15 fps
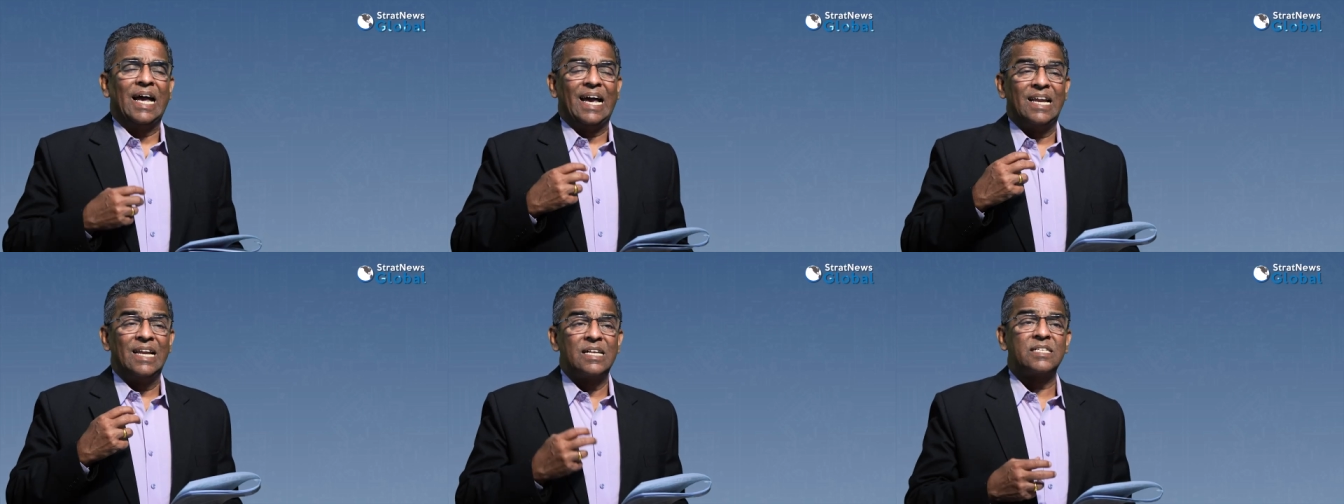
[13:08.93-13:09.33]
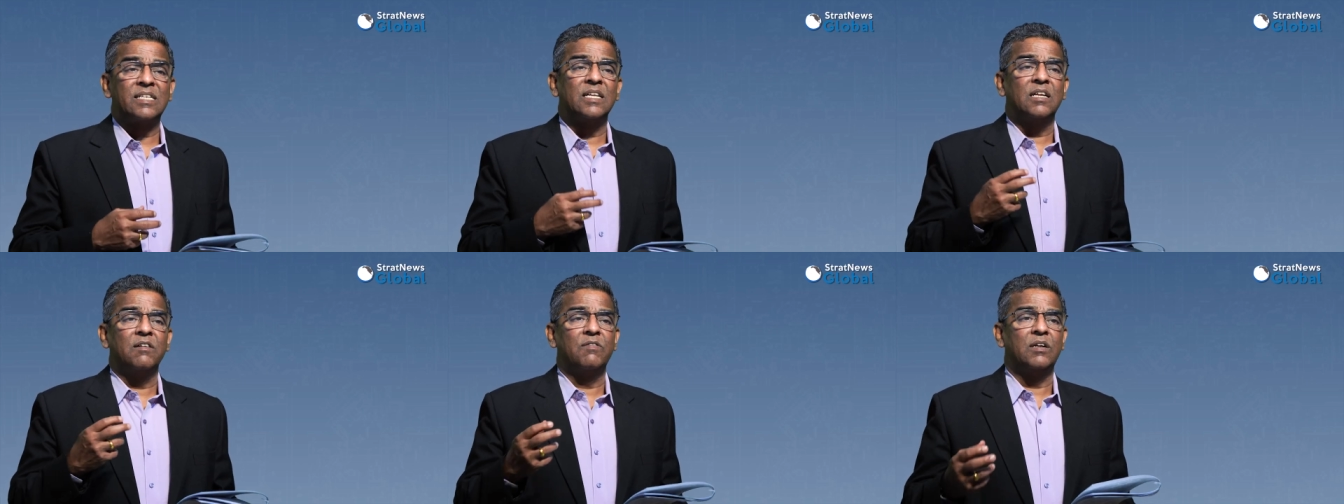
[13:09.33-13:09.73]

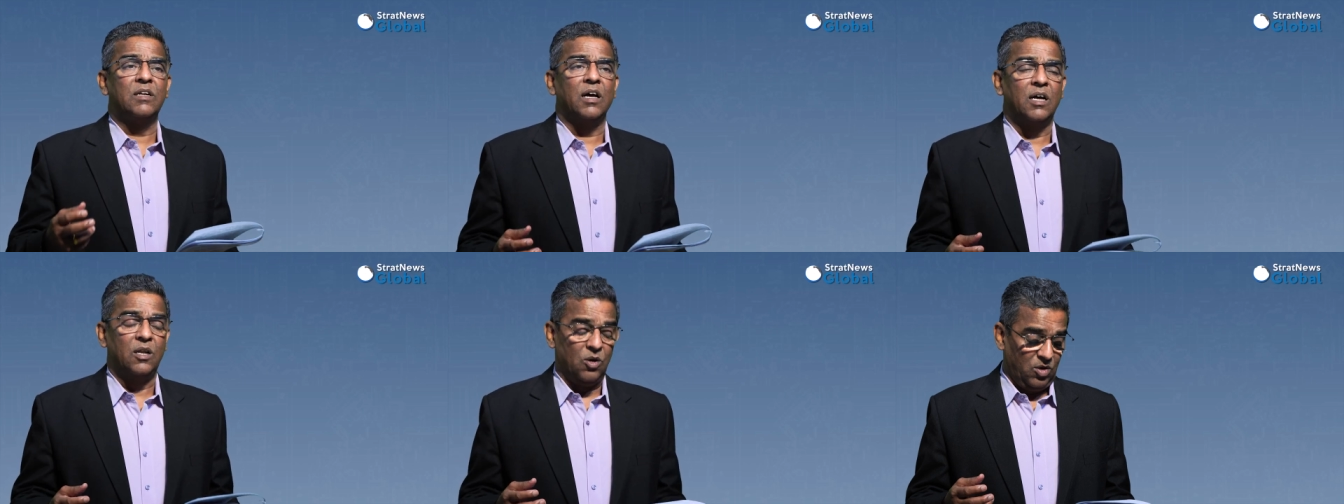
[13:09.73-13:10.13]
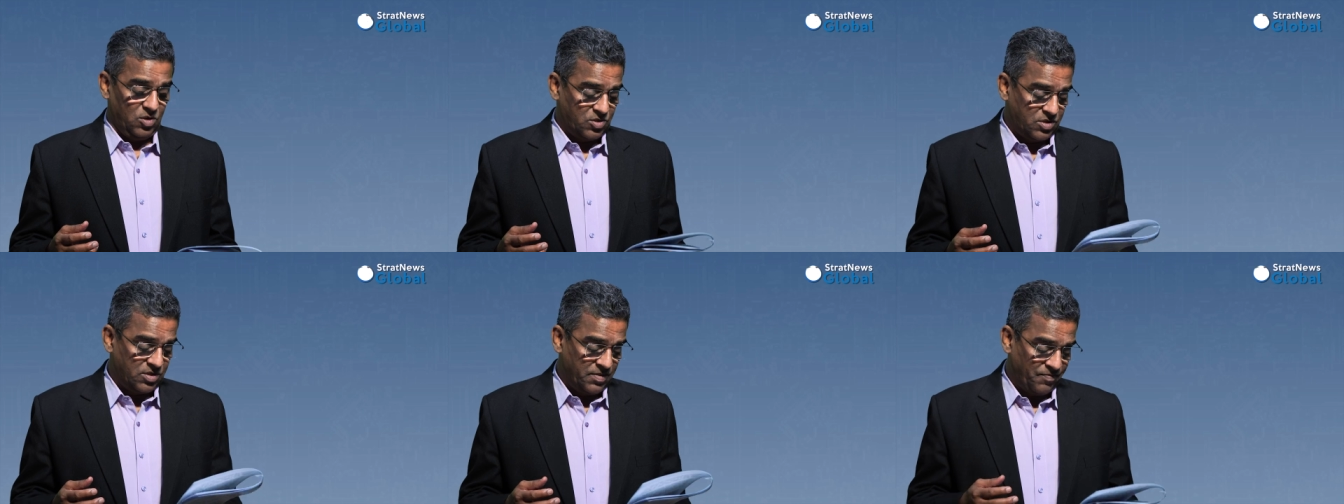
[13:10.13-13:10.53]
NSA level
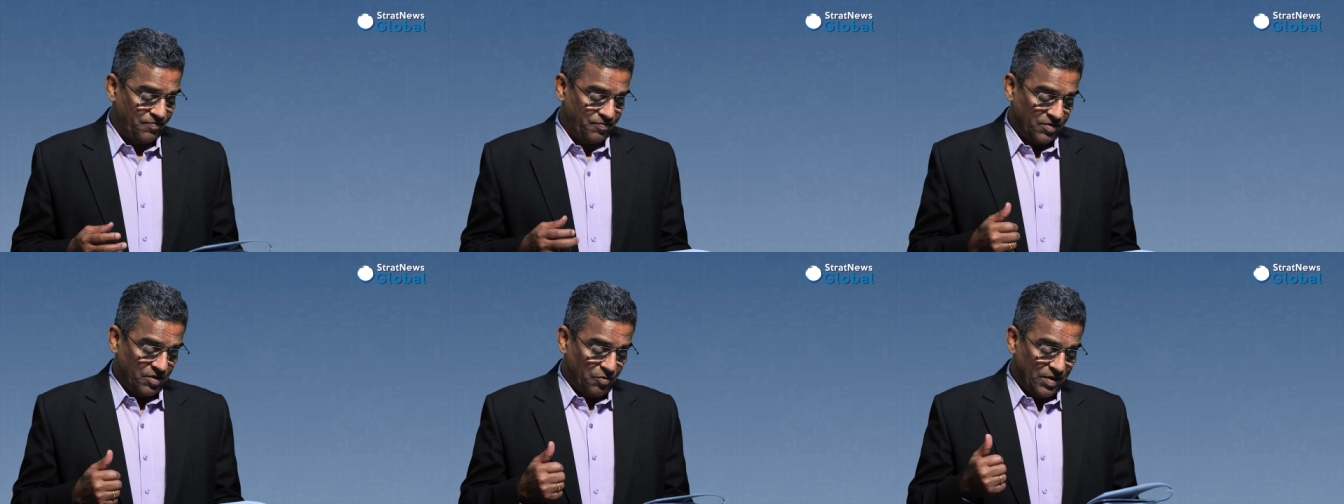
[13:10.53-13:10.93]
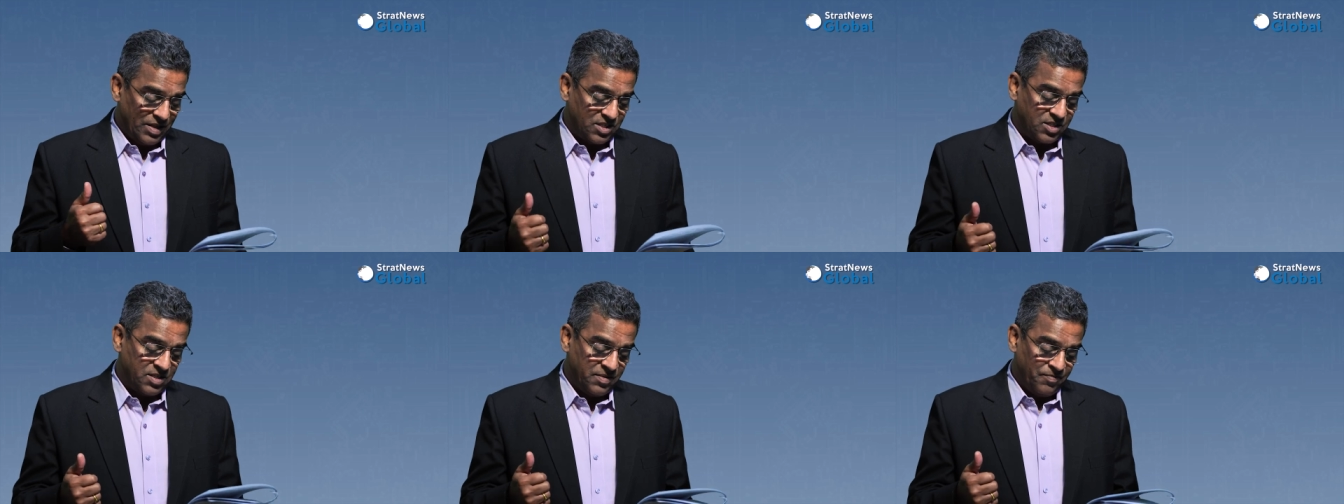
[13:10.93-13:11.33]
dialogues
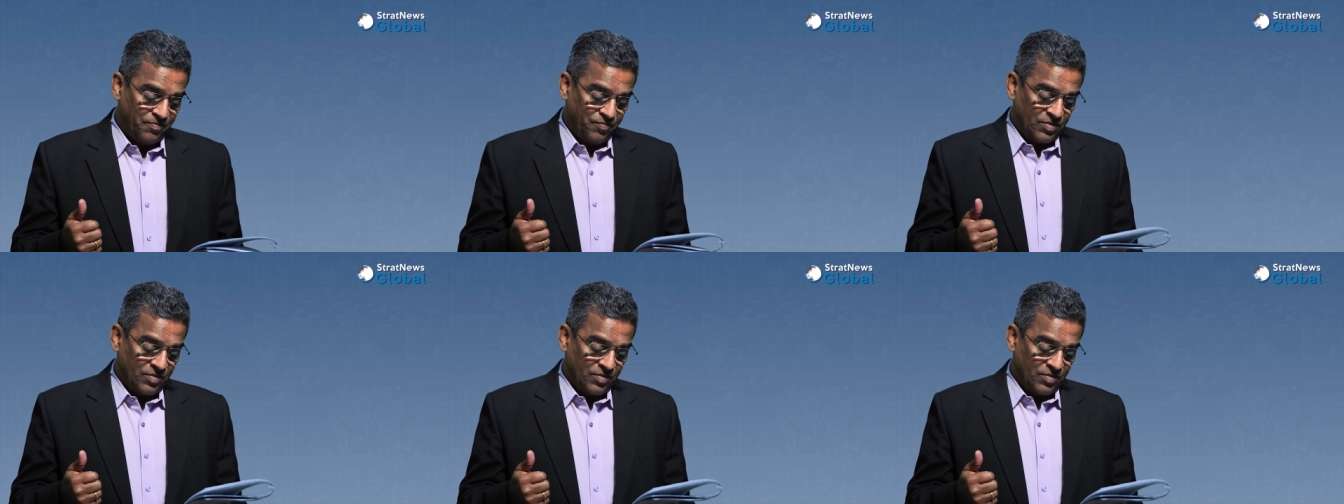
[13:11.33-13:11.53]
with